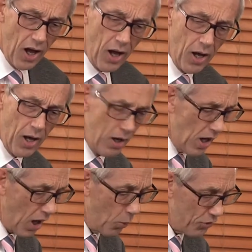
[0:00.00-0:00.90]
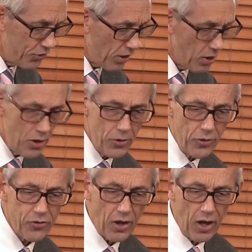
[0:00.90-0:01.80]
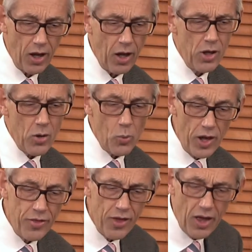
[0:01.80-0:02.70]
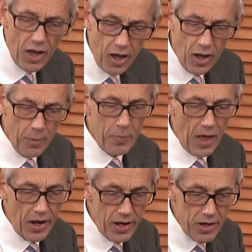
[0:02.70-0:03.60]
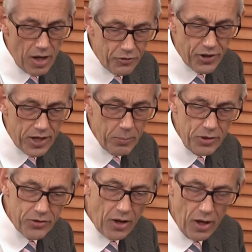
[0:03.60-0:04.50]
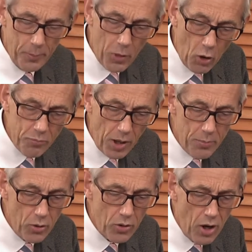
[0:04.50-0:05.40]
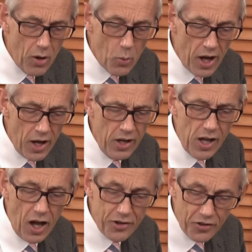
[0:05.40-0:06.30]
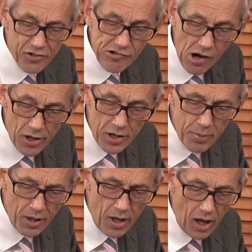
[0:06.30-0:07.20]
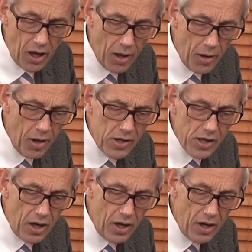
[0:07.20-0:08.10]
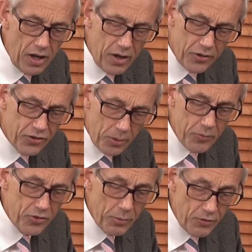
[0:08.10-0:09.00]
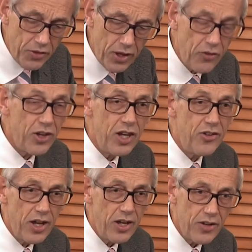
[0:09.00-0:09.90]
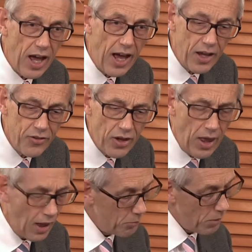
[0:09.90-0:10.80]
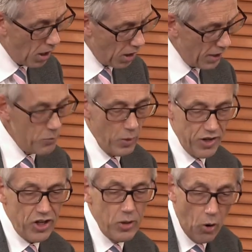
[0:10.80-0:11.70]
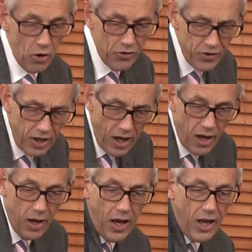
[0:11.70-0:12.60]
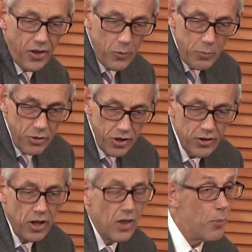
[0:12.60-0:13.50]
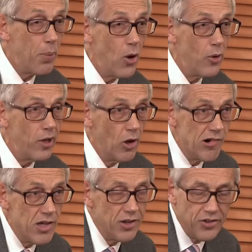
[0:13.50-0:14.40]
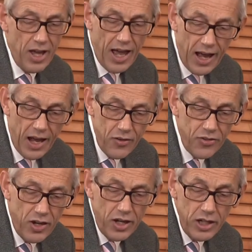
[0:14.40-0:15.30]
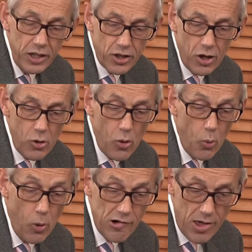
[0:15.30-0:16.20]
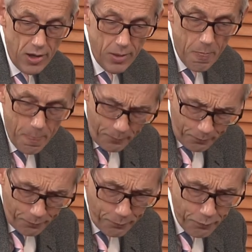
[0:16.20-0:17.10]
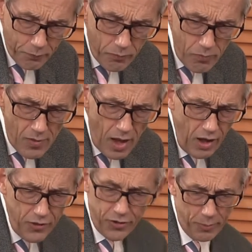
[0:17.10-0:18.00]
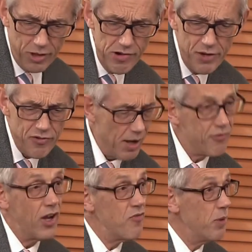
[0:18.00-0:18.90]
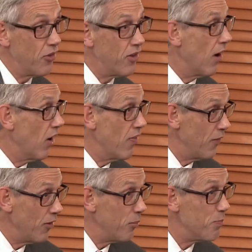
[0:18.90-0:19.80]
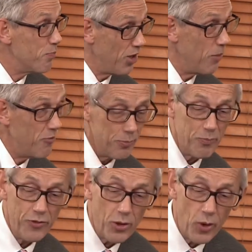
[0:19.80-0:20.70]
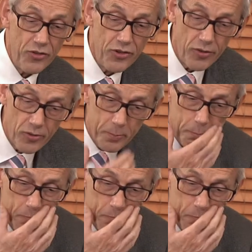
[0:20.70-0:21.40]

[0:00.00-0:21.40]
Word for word: uh, I want to close uh, with um, a, a, segment um, of my book where I describe uh, uh some, some of the things that he did as uh, in which he was, uh, as I would put it, the poet laureate as eco warrior. So I'm going to read for about five minutes now, and then there'll be time for, for questions.